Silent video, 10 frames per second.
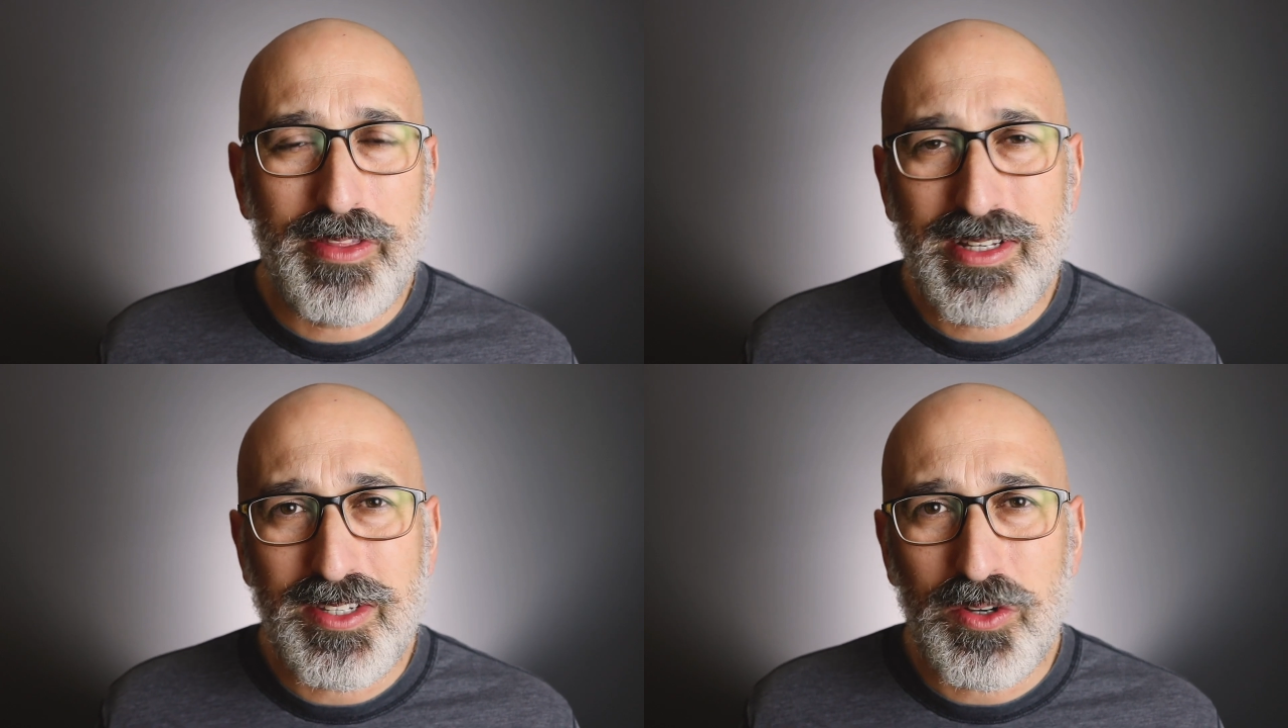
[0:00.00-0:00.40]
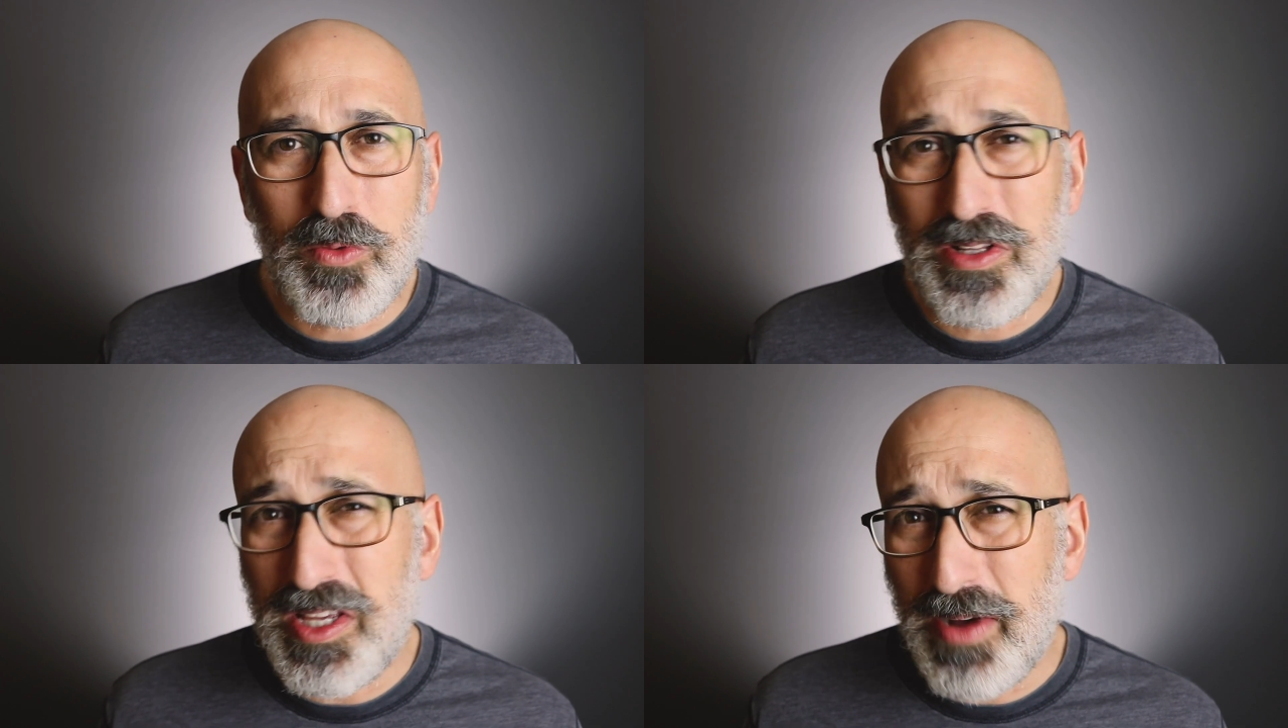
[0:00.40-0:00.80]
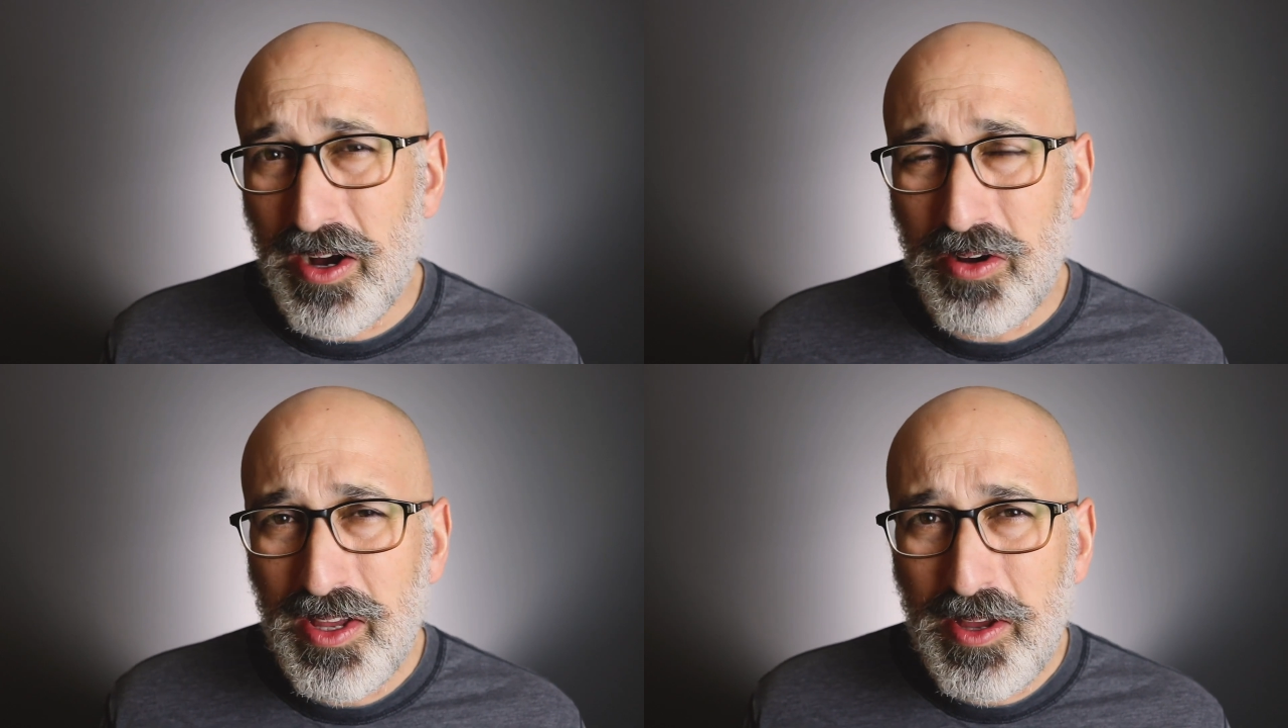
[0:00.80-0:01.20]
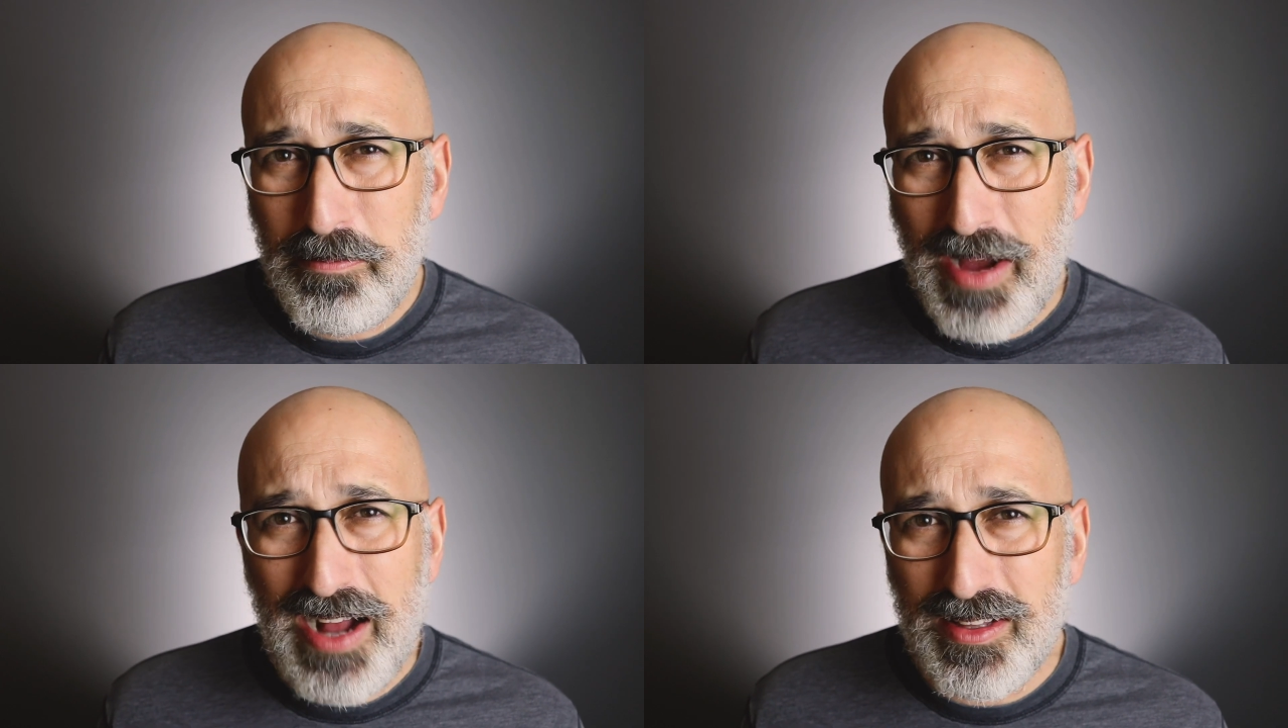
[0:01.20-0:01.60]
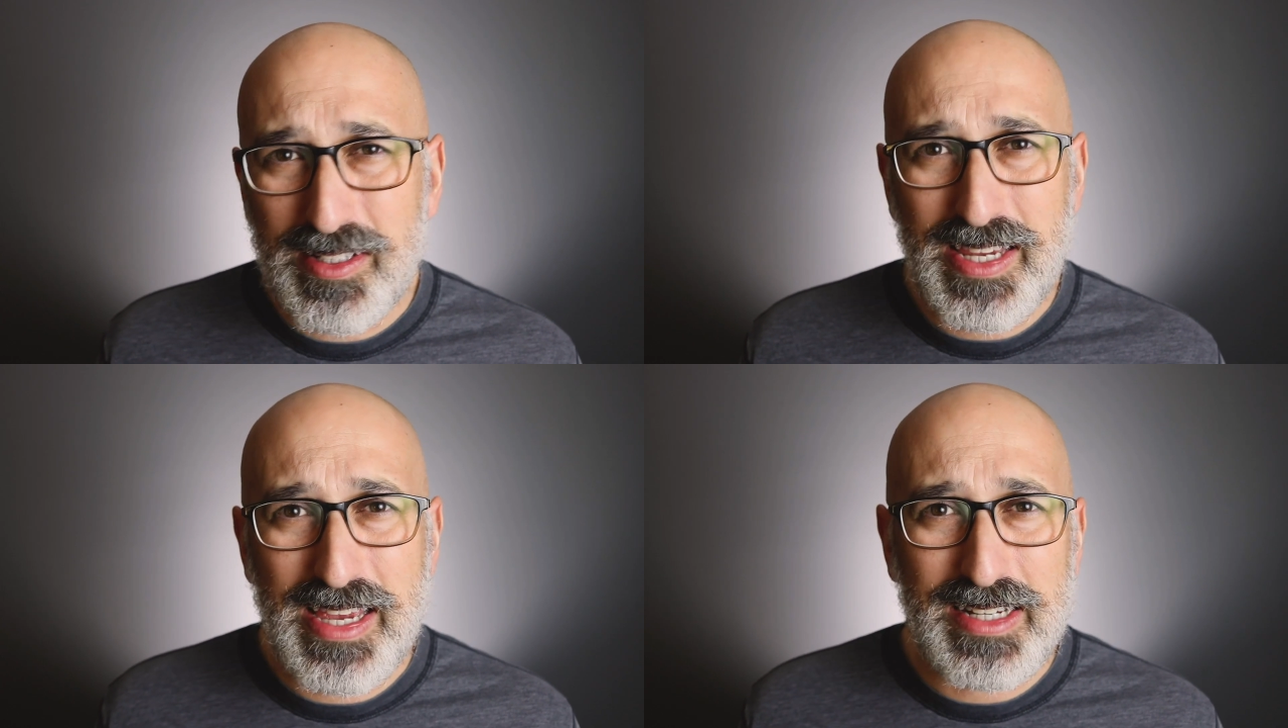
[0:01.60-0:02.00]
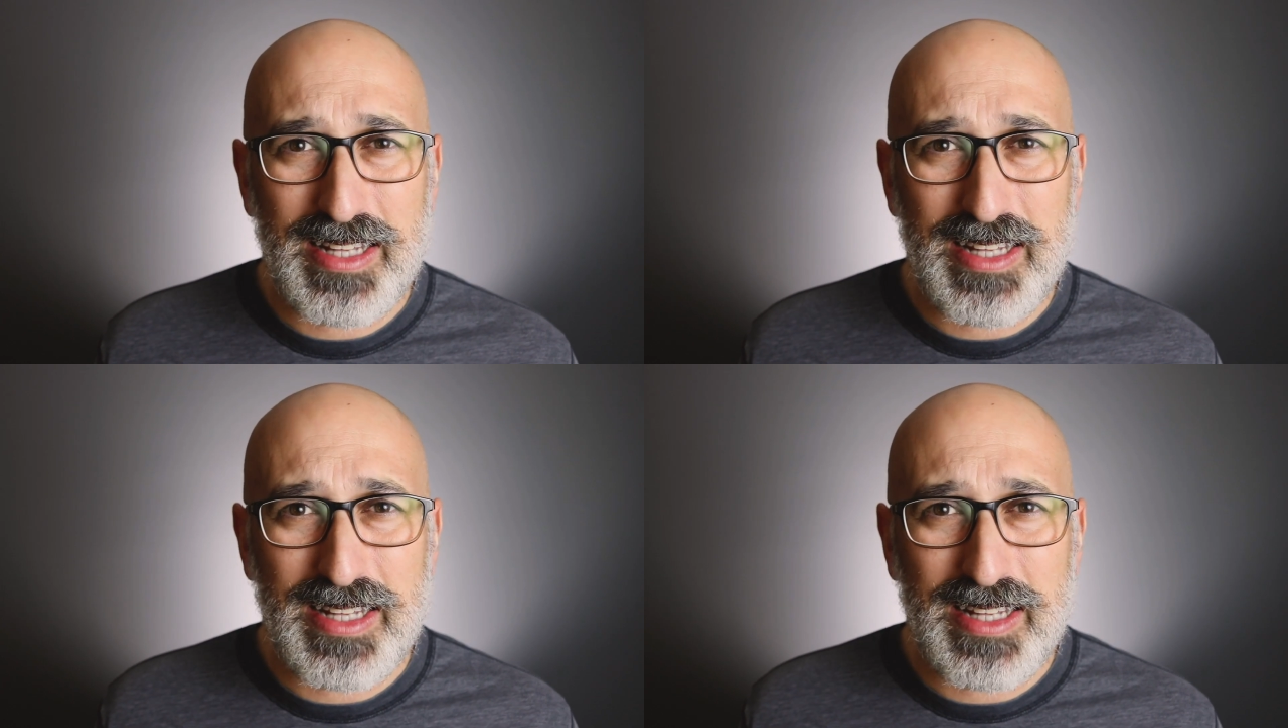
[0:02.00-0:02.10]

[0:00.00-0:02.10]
This isn't really about politics,